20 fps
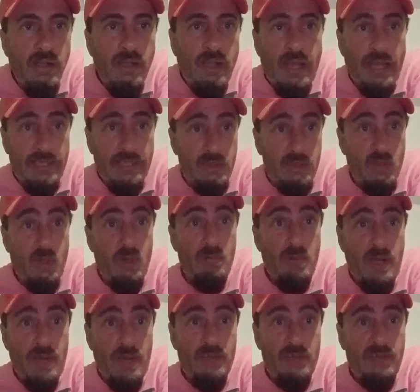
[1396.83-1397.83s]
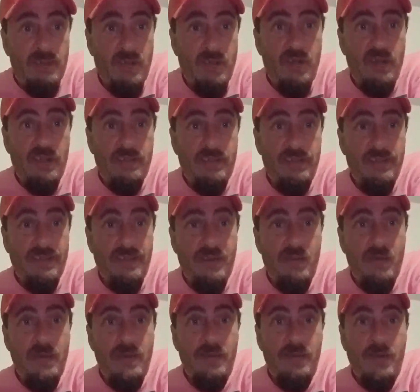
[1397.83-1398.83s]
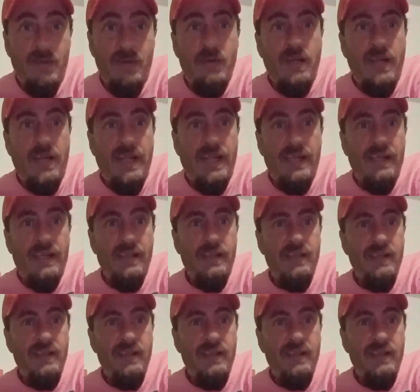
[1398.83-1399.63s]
I could throw him off the turrets into the river, right?